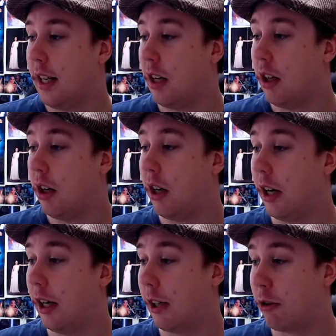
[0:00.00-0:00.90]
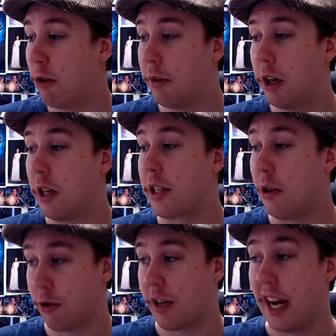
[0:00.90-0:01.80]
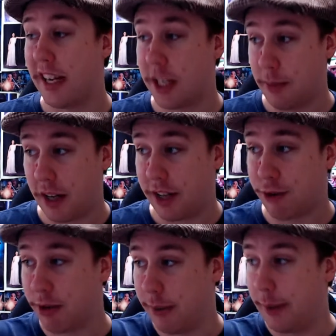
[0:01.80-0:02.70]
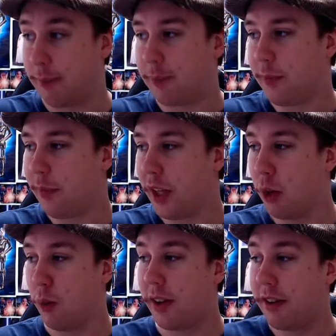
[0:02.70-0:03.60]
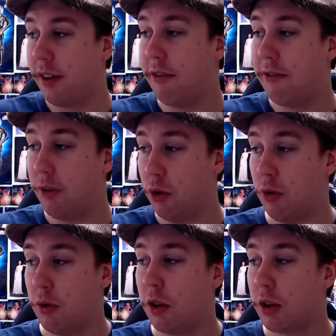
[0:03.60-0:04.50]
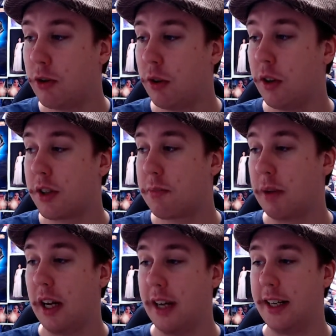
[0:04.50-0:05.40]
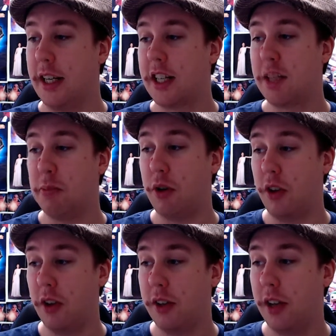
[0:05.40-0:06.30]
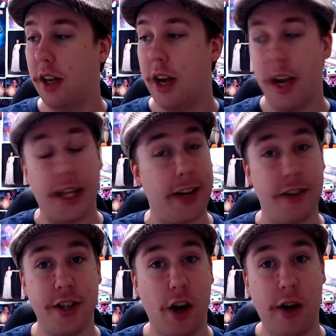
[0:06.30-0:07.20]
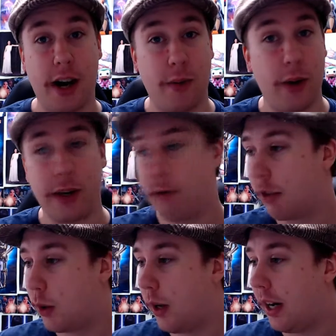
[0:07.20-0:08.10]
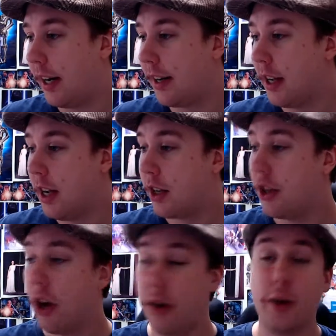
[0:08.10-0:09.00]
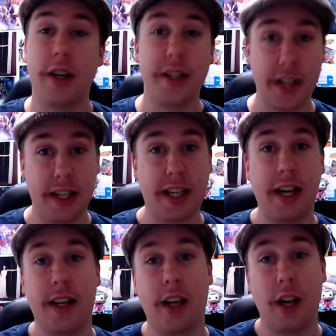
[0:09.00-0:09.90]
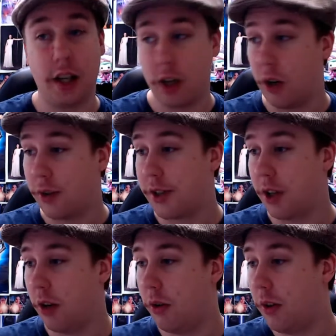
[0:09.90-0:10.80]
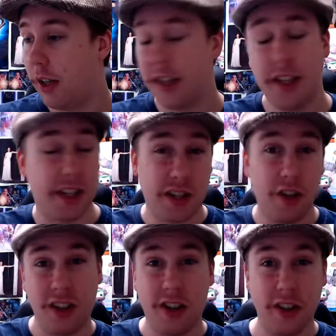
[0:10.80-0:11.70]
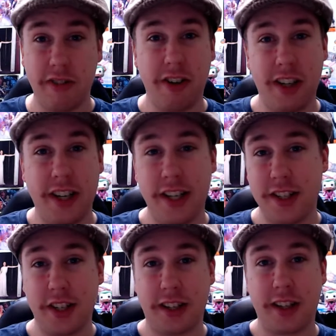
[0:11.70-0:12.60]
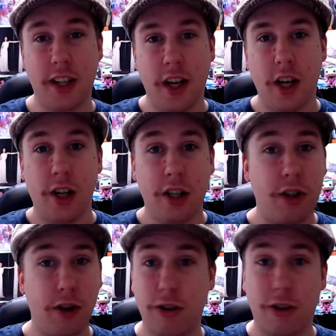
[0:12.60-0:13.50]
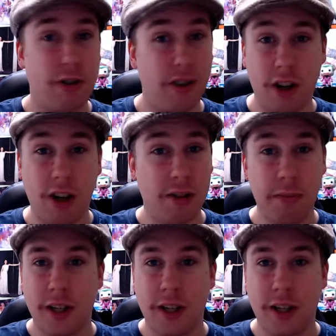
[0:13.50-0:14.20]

Ultra HDMI streamer. With full cross-play support, there is no hardware required, no dedicated console. It's all you really need is like Google Chrome